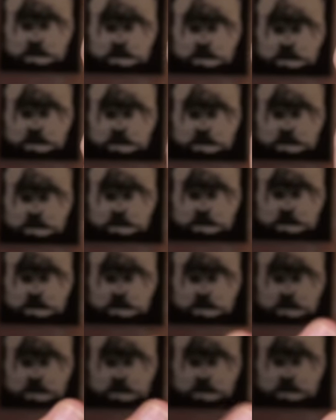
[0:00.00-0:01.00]

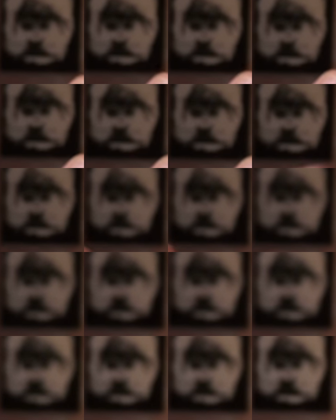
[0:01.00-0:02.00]

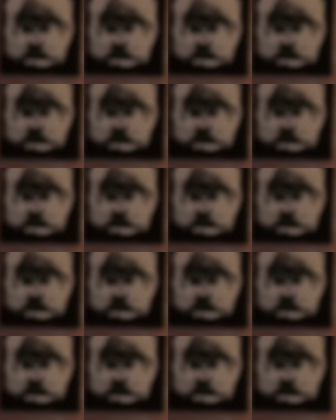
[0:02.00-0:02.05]
(not speaking)